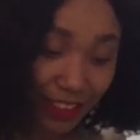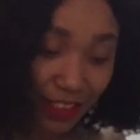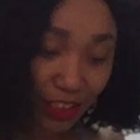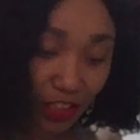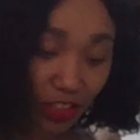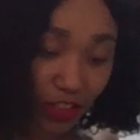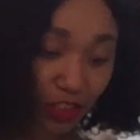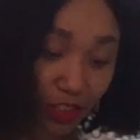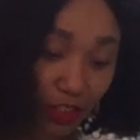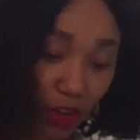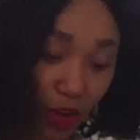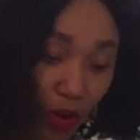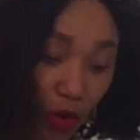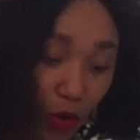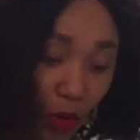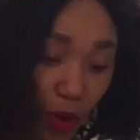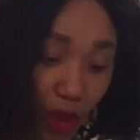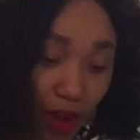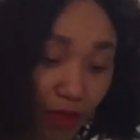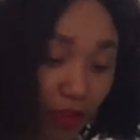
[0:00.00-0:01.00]

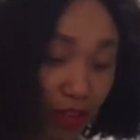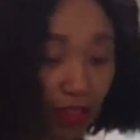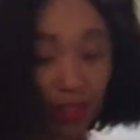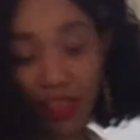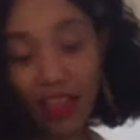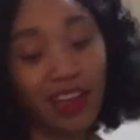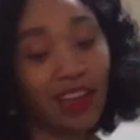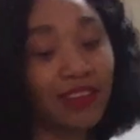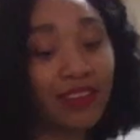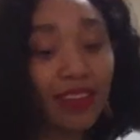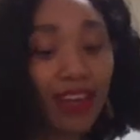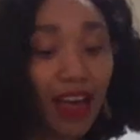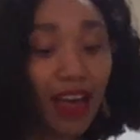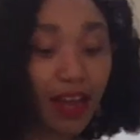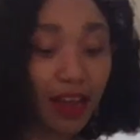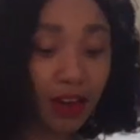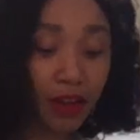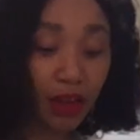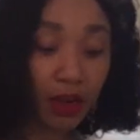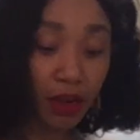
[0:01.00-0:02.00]
So everything is
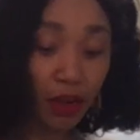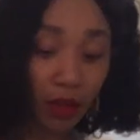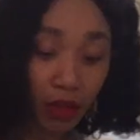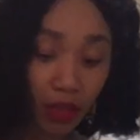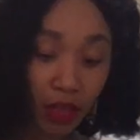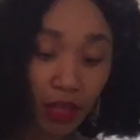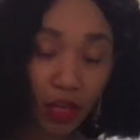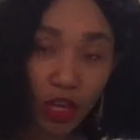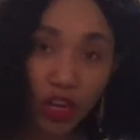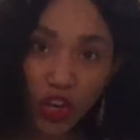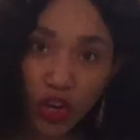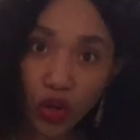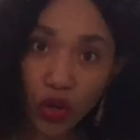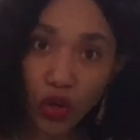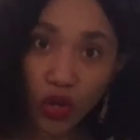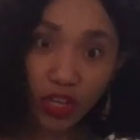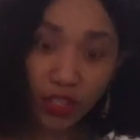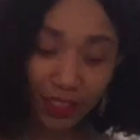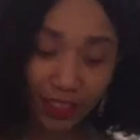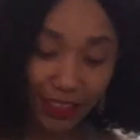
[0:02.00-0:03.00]
kind of
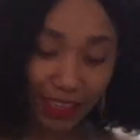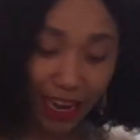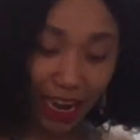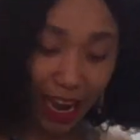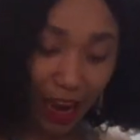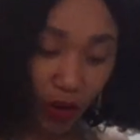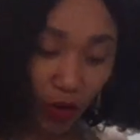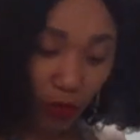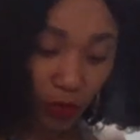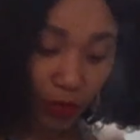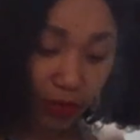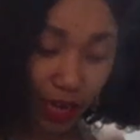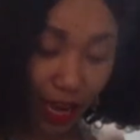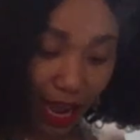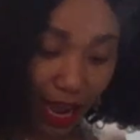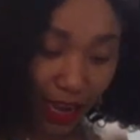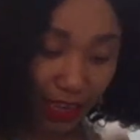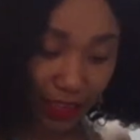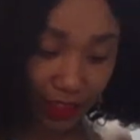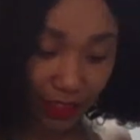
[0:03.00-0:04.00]
cooked down
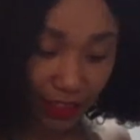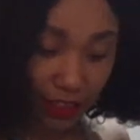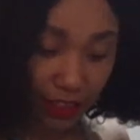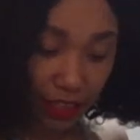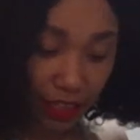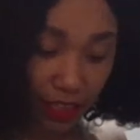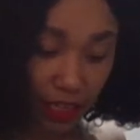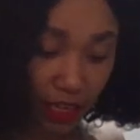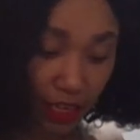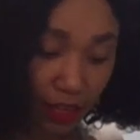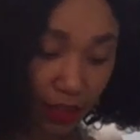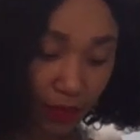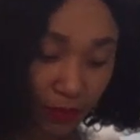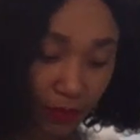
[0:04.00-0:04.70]
nicely.